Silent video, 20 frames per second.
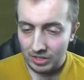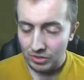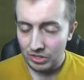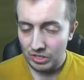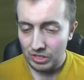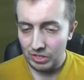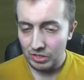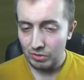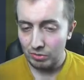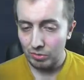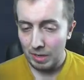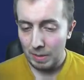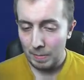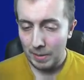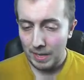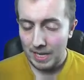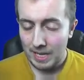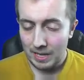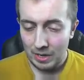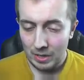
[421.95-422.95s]
just a
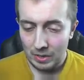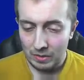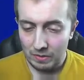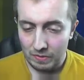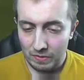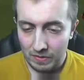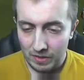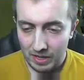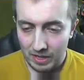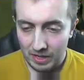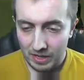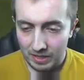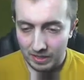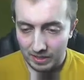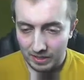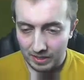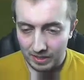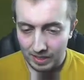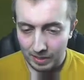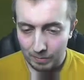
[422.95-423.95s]
repeat of uh,
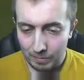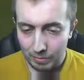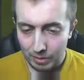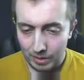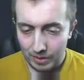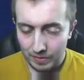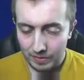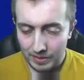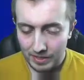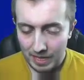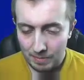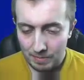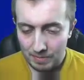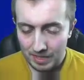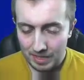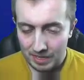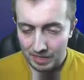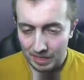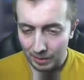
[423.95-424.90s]
that previous game against that